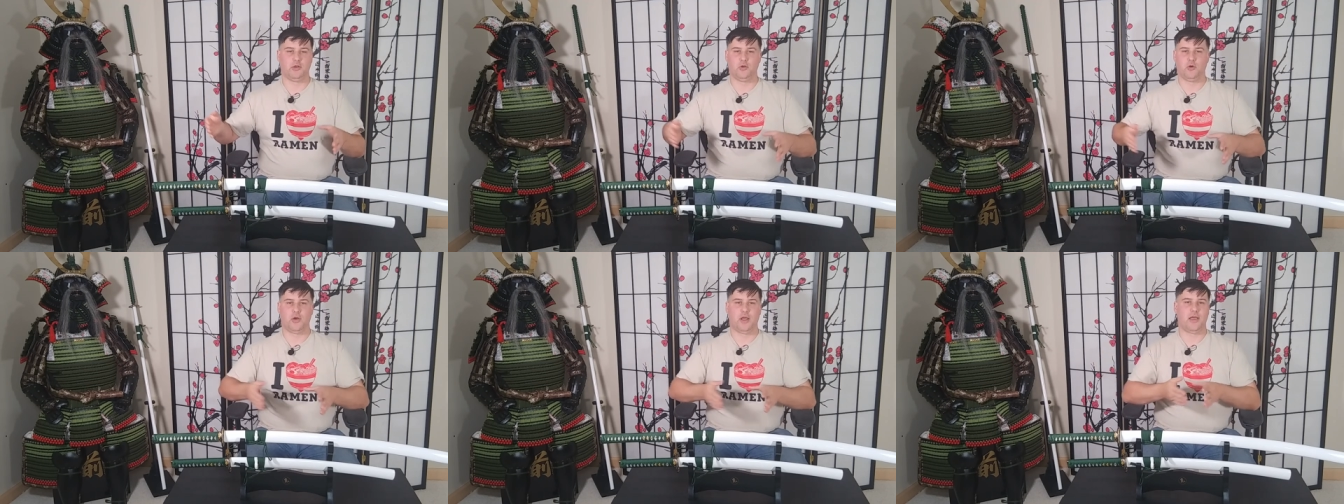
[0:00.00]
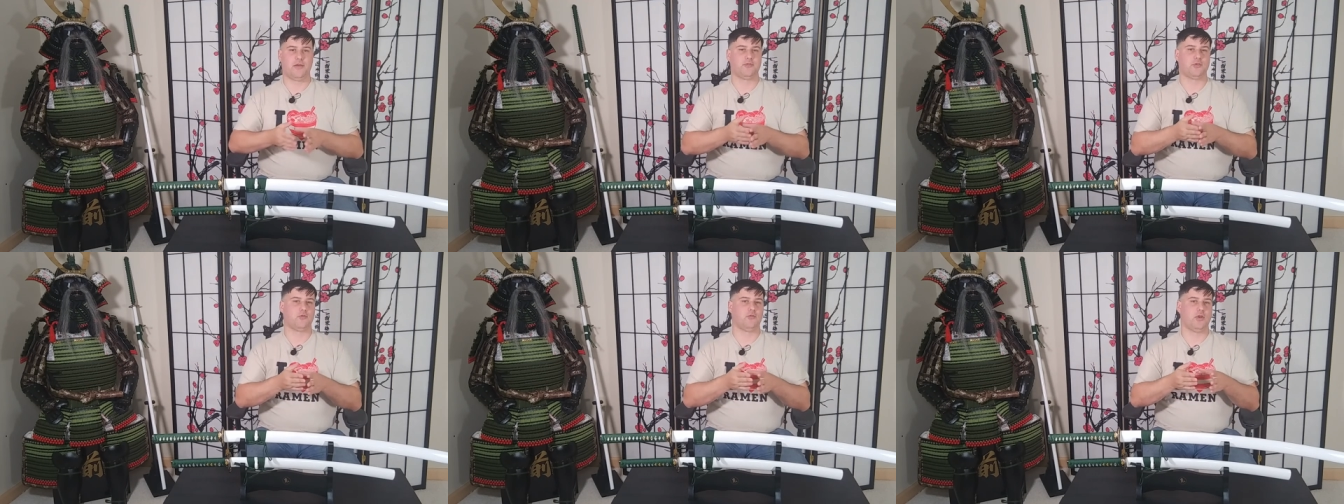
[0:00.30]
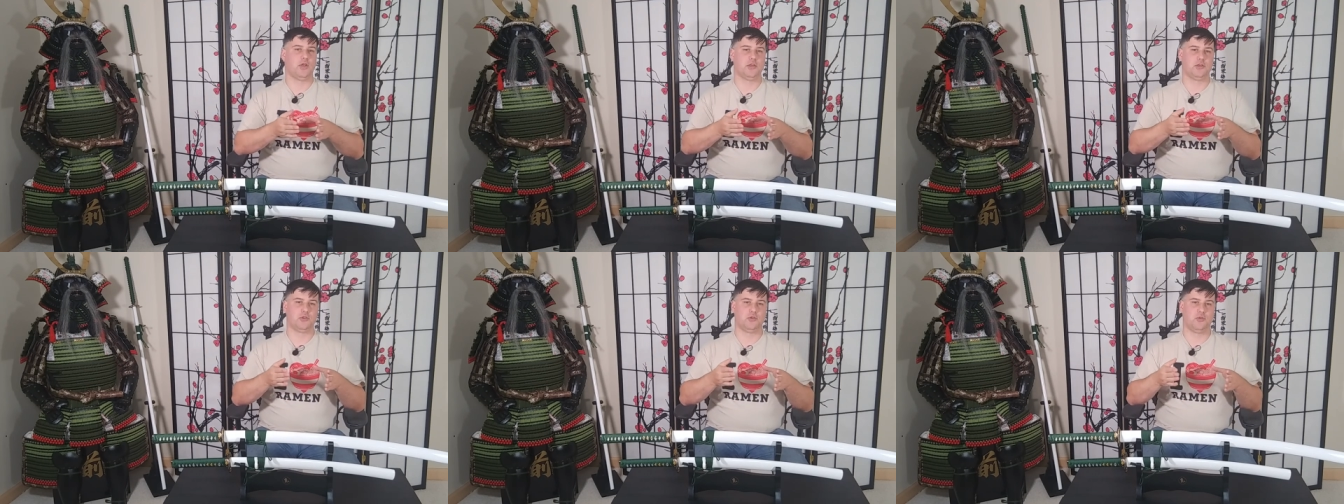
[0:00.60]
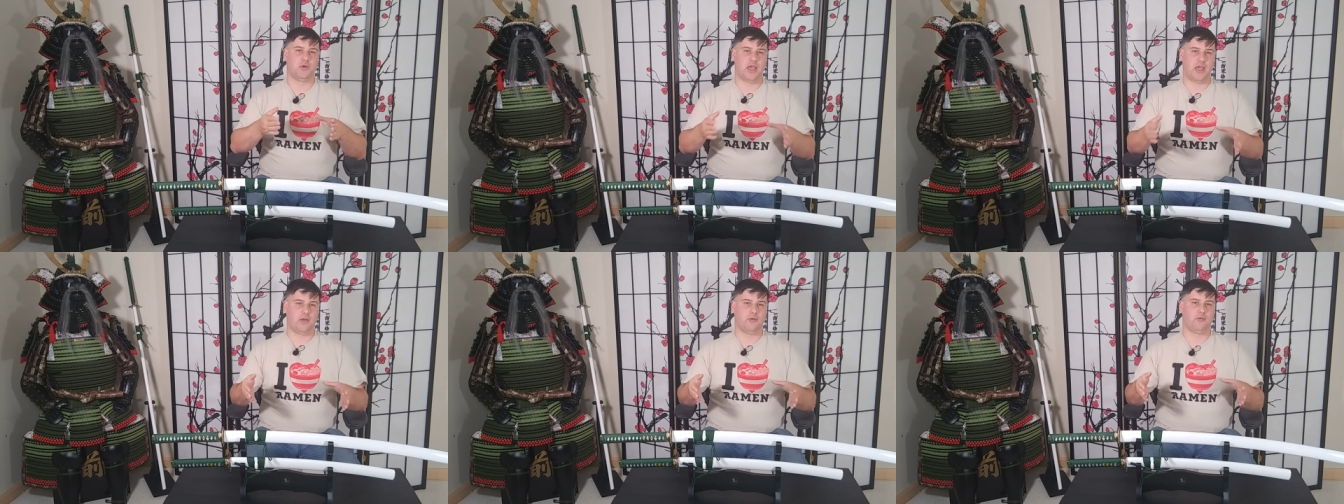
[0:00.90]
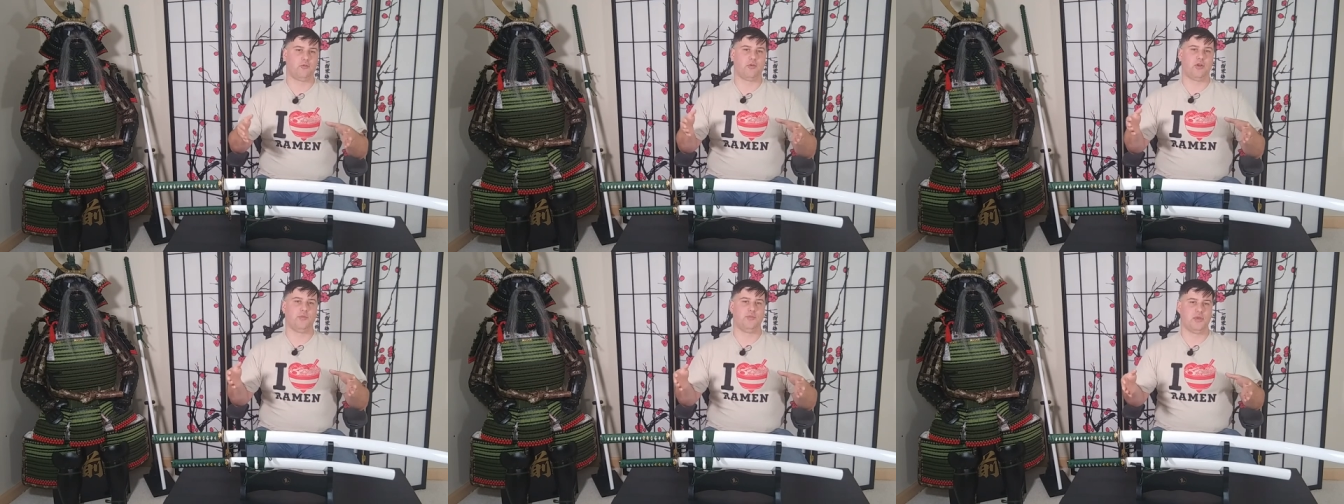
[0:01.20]
You don't have to redo
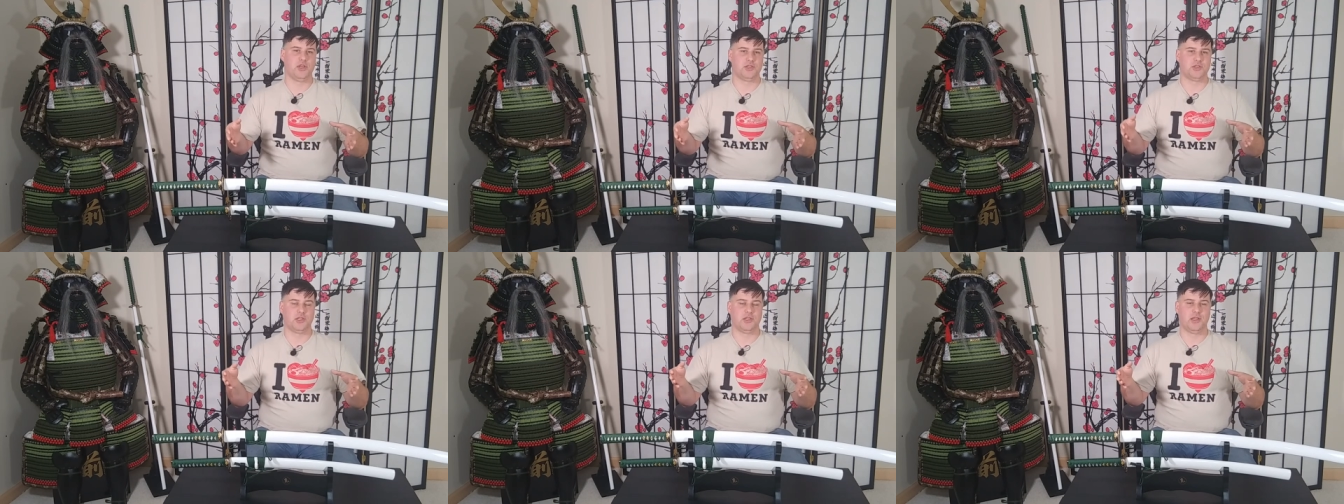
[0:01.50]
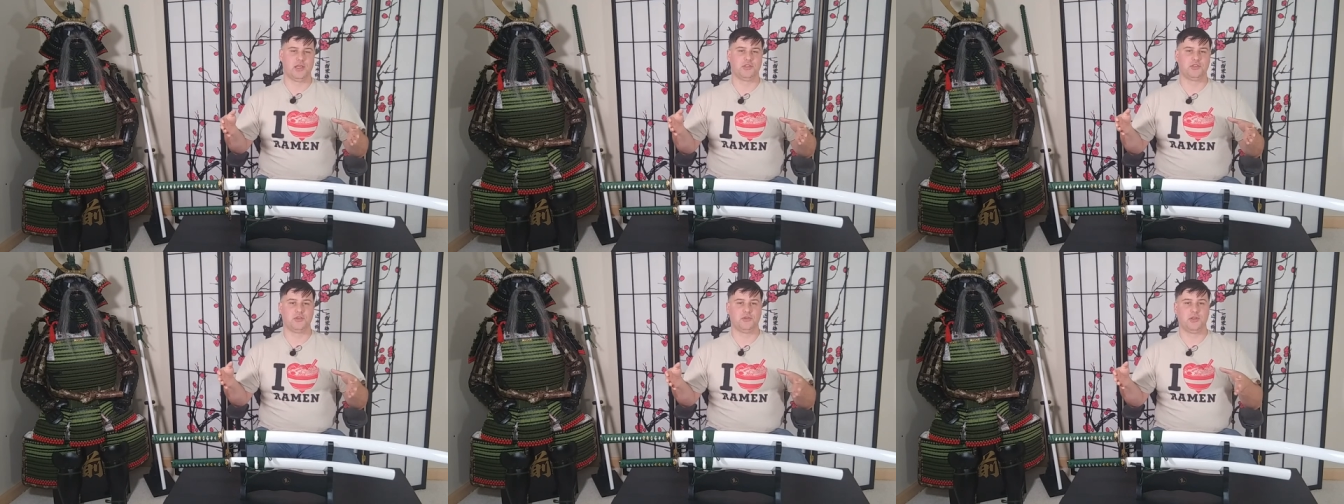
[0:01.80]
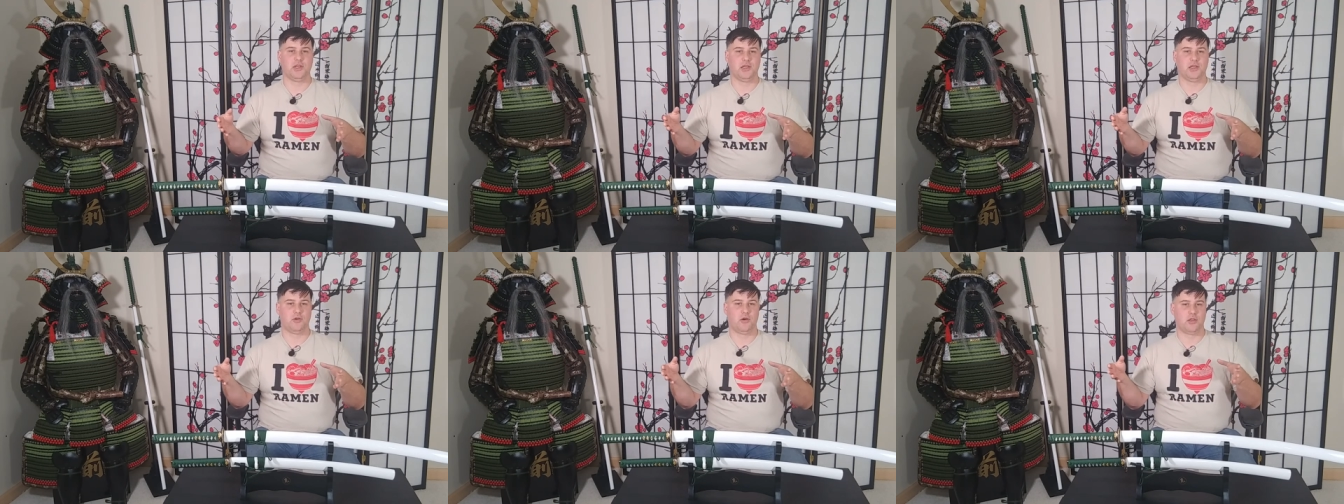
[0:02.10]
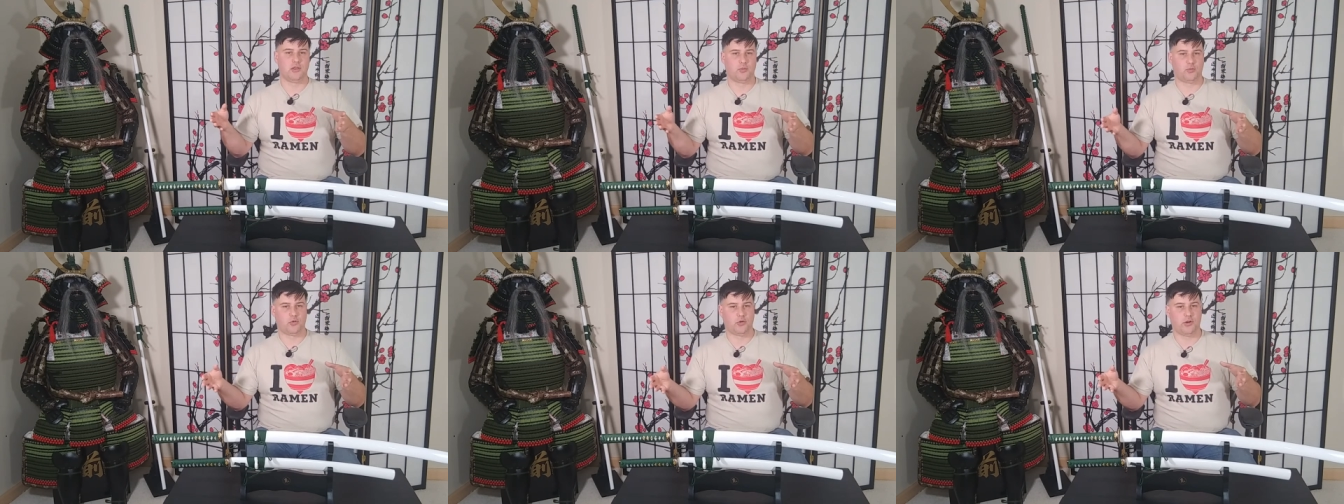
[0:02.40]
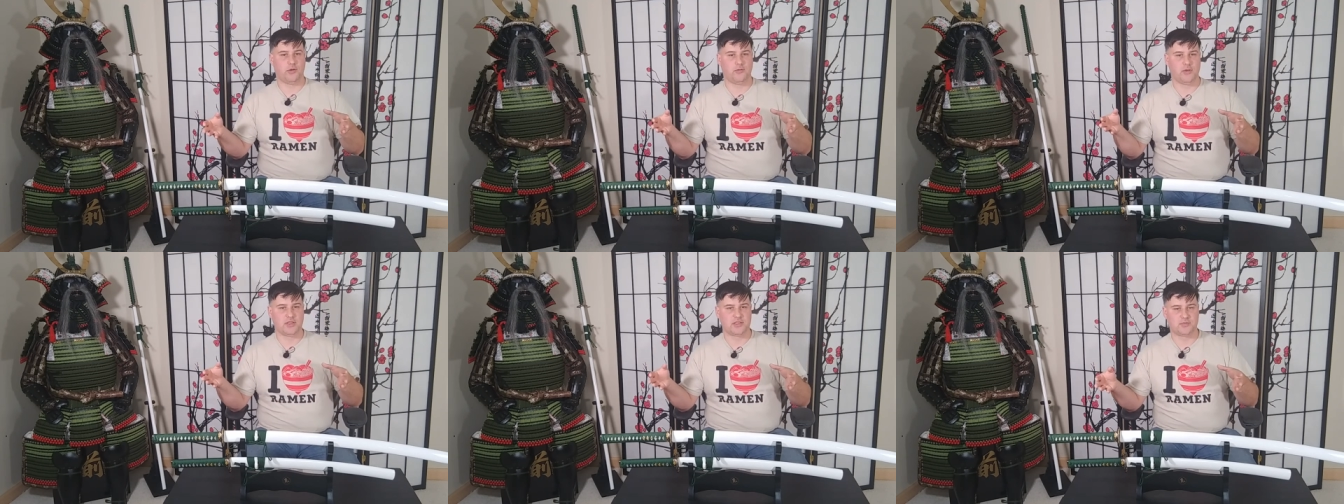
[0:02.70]
every mission that you did on the
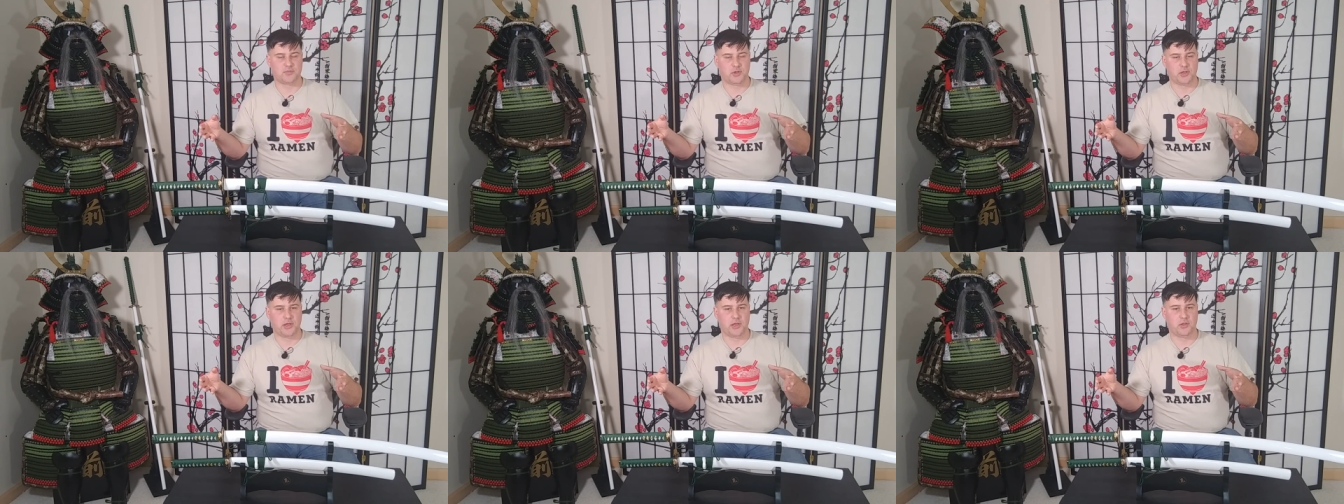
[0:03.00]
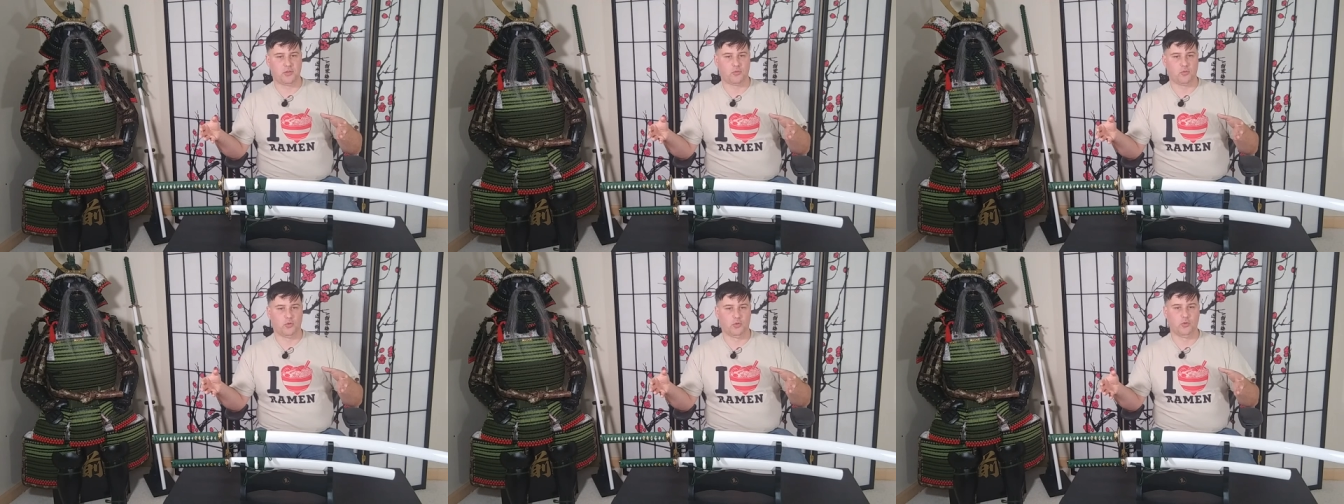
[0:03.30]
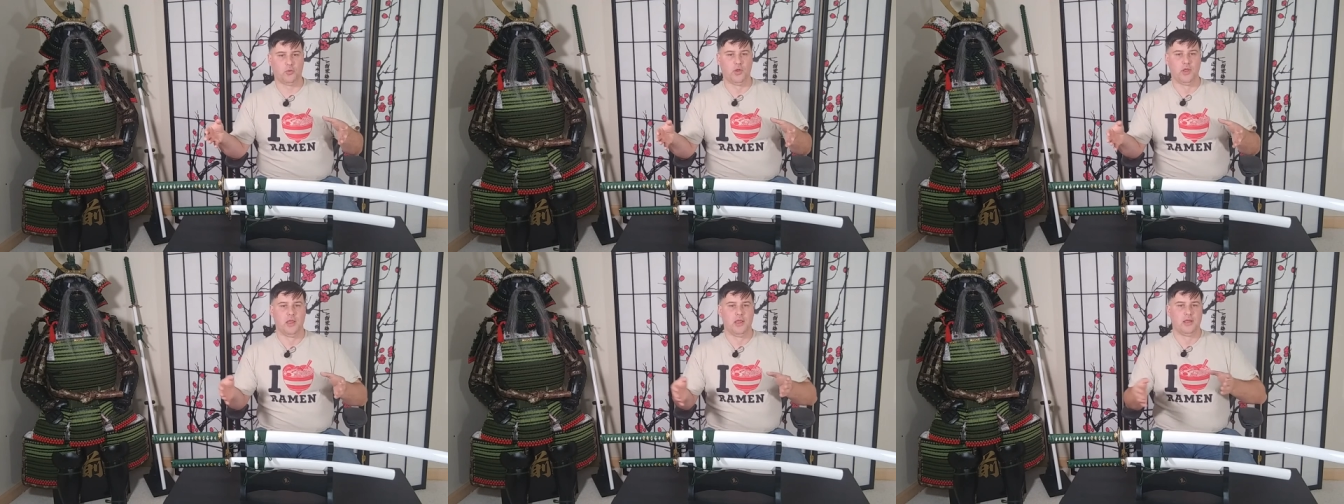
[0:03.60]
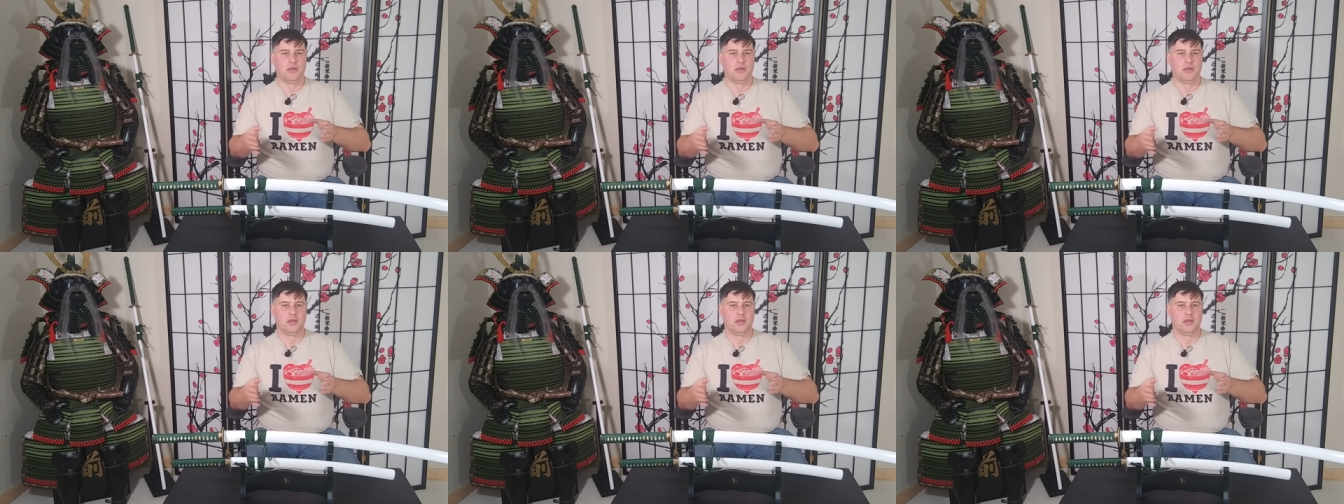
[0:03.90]
previous playthrough.